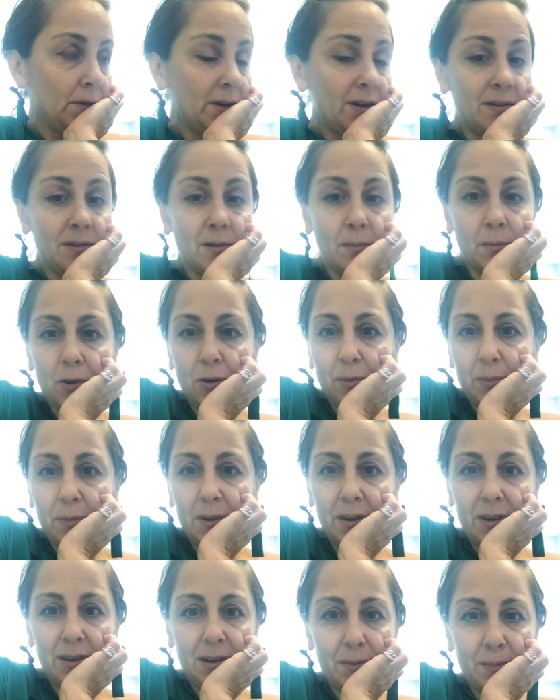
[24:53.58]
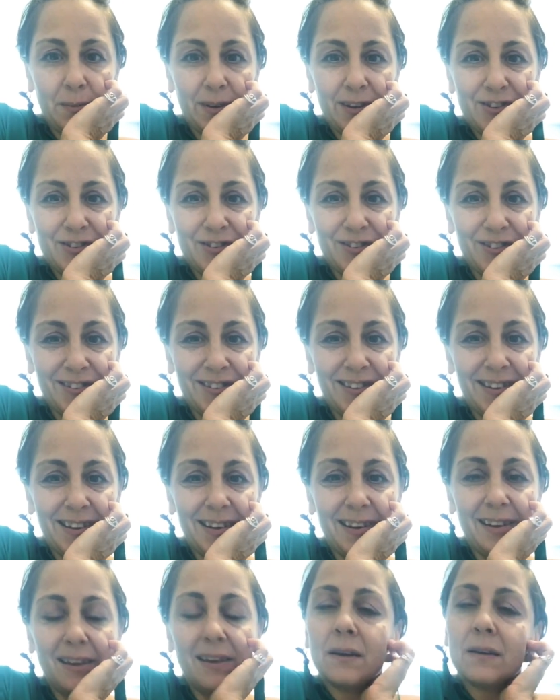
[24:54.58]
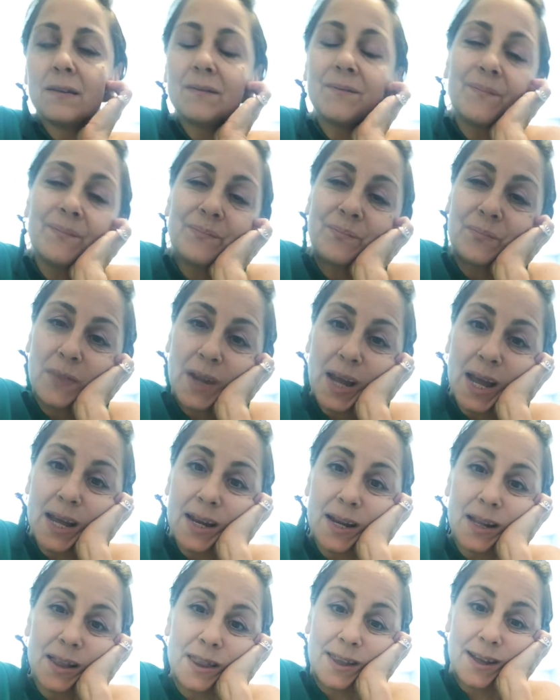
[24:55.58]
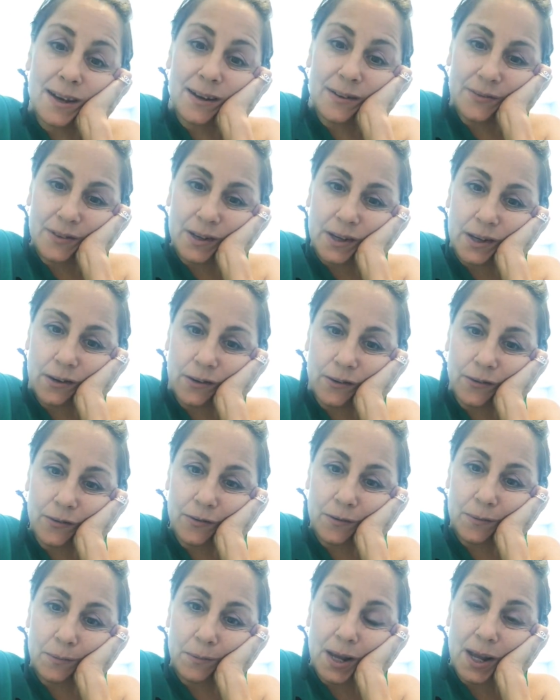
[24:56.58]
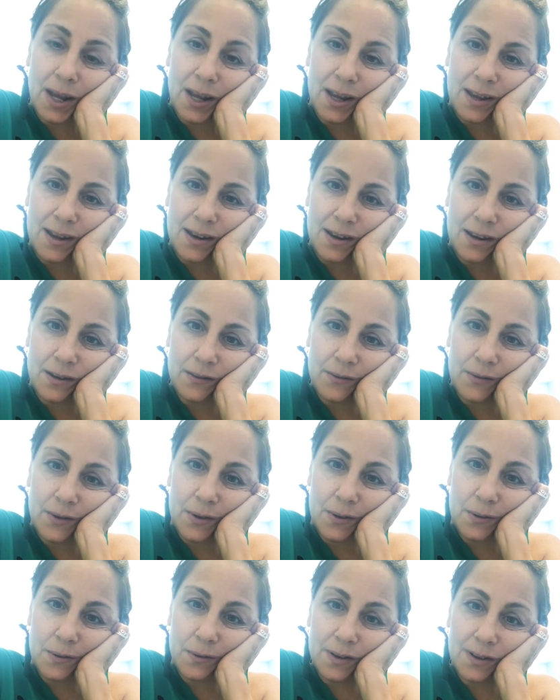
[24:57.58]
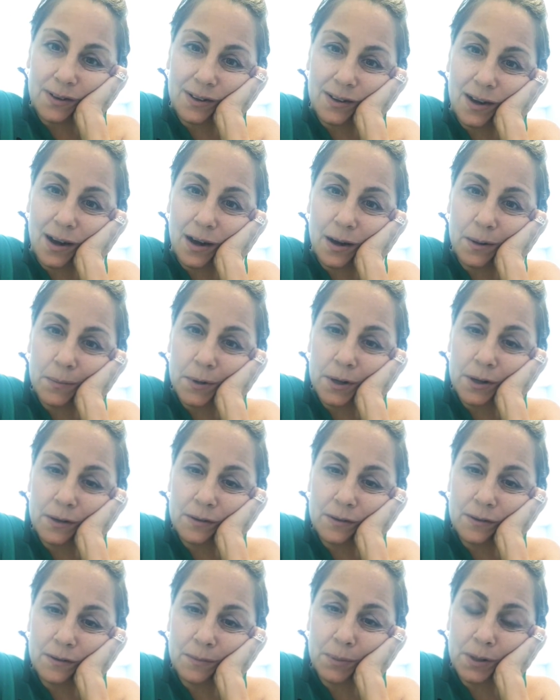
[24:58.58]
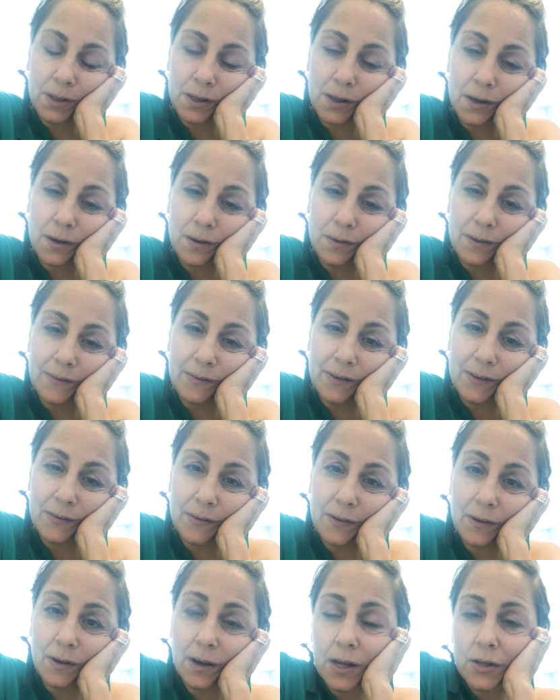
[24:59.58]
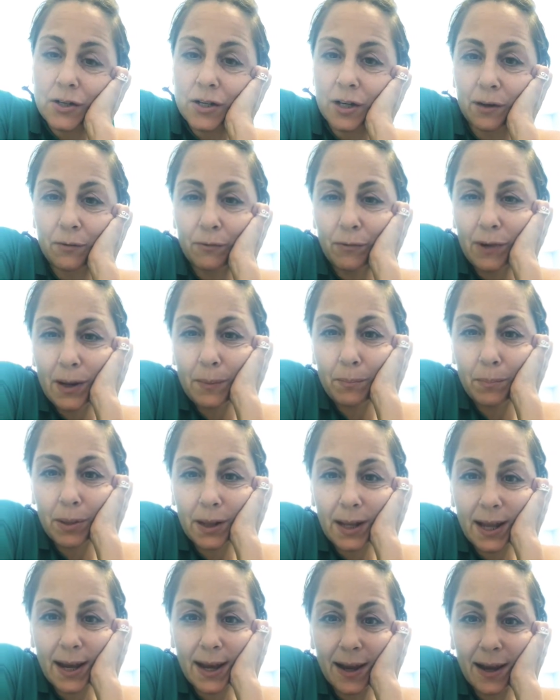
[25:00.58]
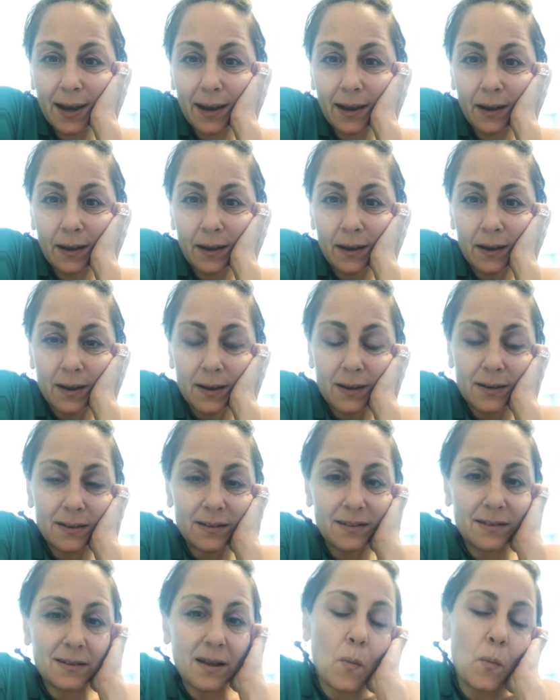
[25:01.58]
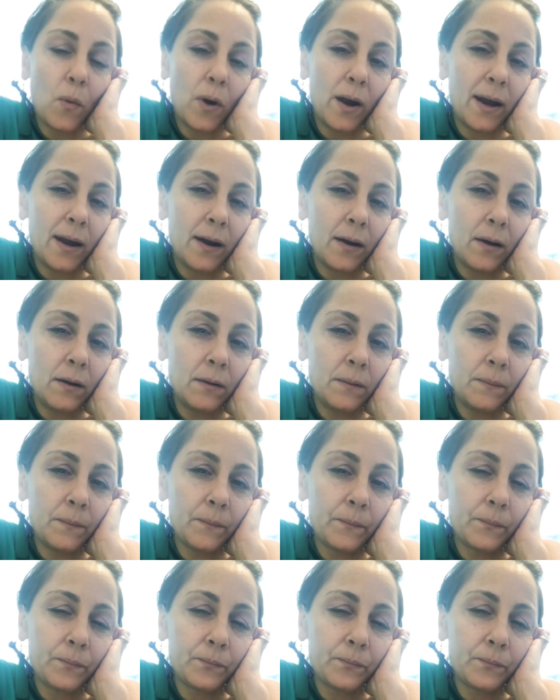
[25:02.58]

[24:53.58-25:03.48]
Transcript: it's a moment in my journey And I'd love to hear from any of you in the comments below, even if you're catching replay somewhere.